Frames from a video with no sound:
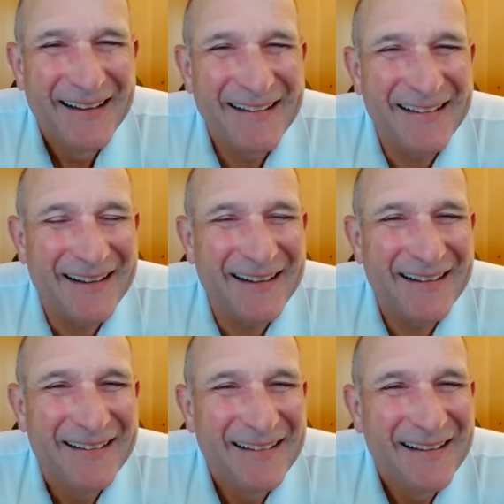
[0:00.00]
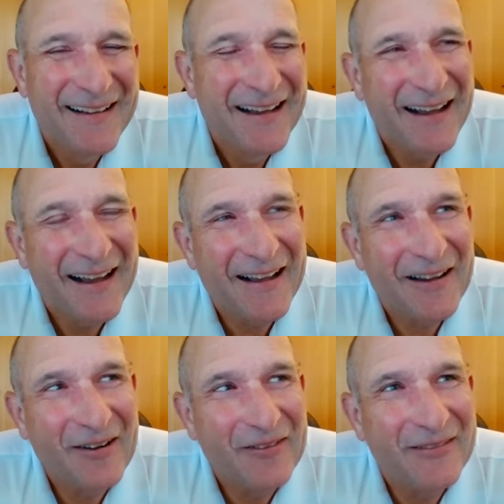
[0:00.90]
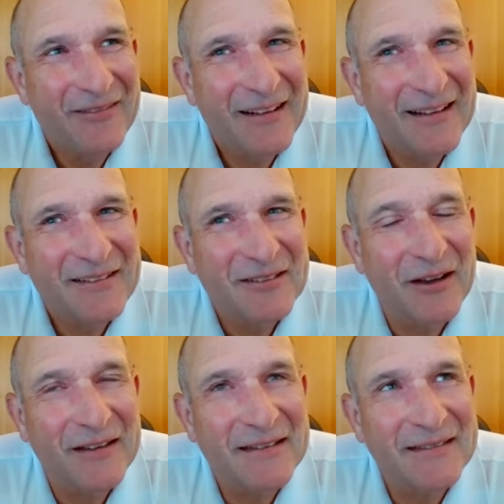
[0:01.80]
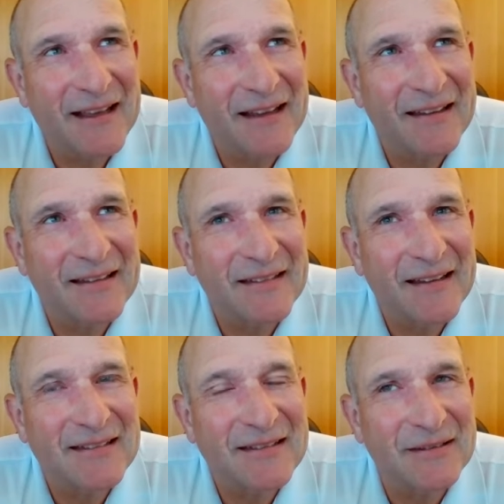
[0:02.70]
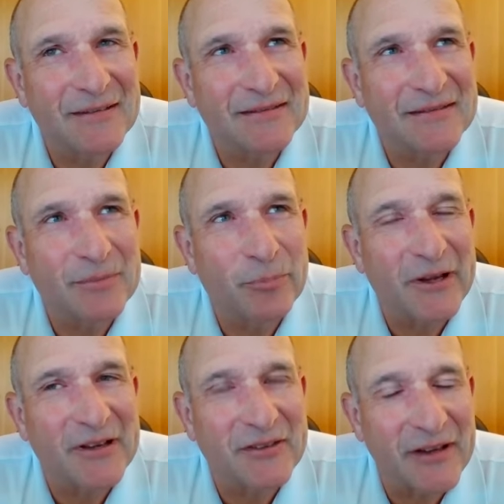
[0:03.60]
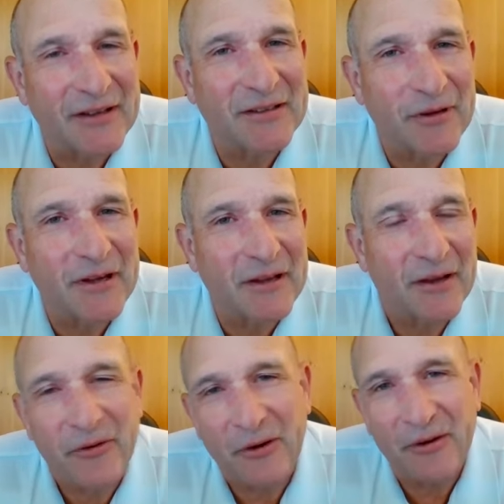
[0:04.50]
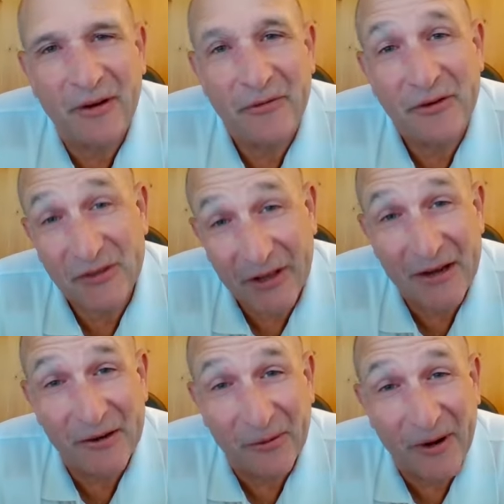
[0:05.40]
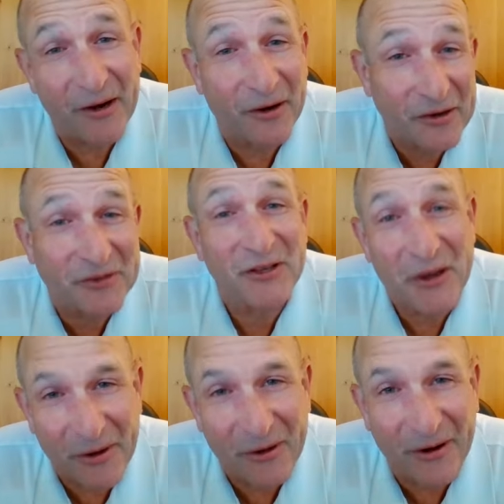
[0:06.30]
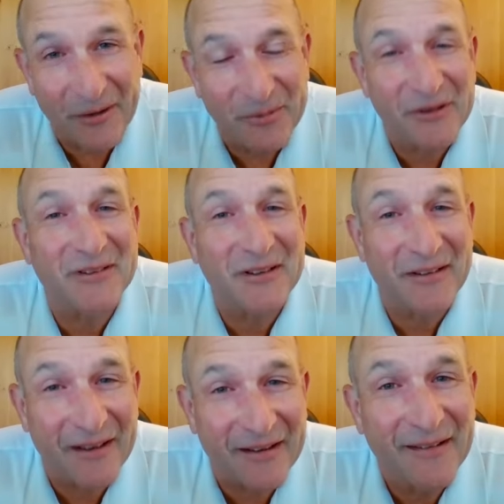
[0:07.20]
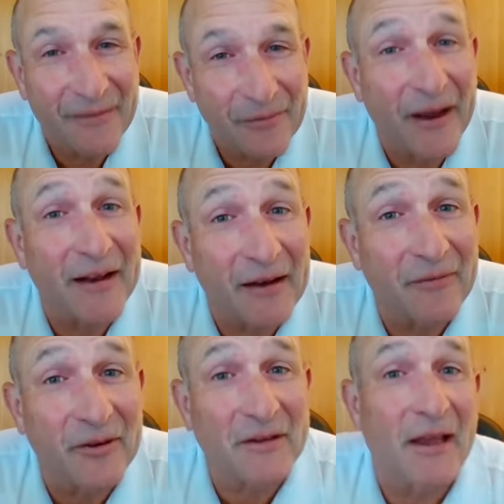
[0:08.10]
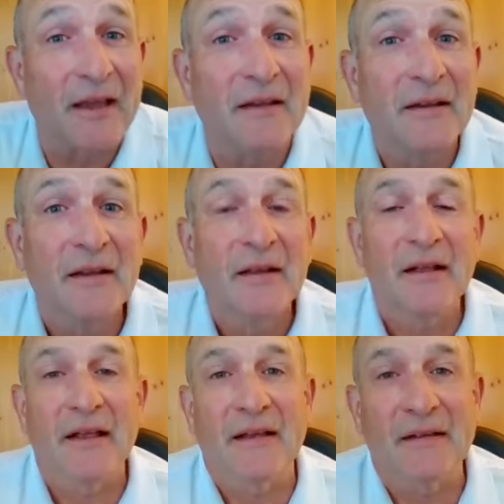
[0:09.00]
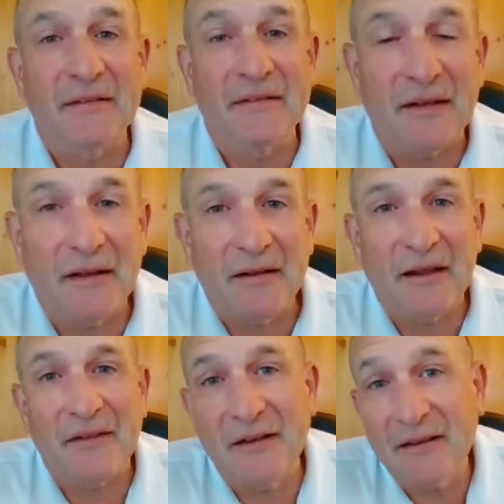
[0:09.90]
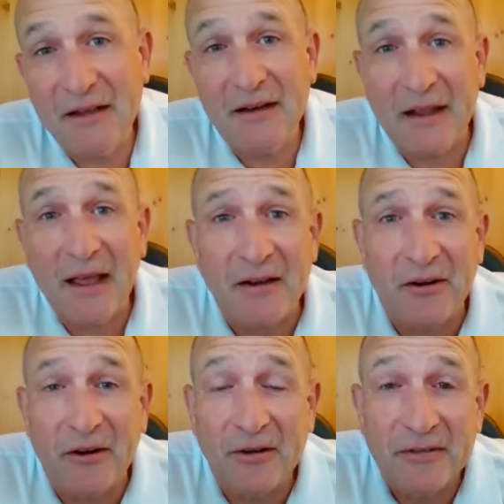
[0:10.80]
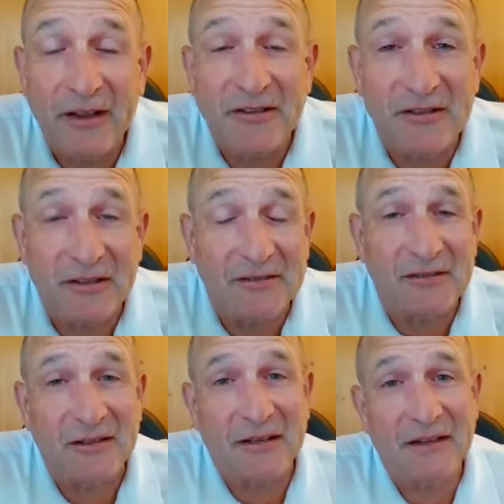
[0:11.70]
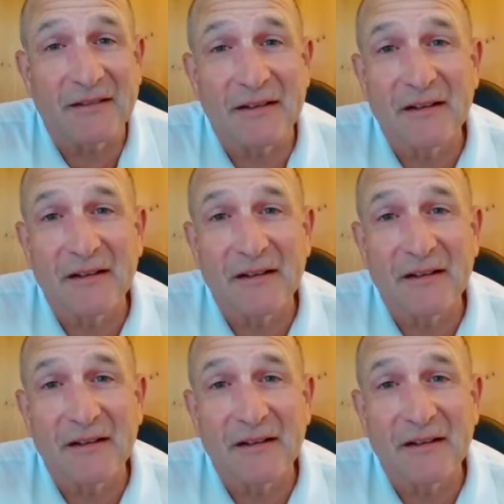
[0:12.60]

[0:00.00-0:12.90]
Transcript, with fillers: Yeah. Um, so I think that that's the the biggest thing is that we, if you're if you say you're a writer, you say you want to write a book, then you got to write every day, and uh, and then get an editor. That's the other thing I think.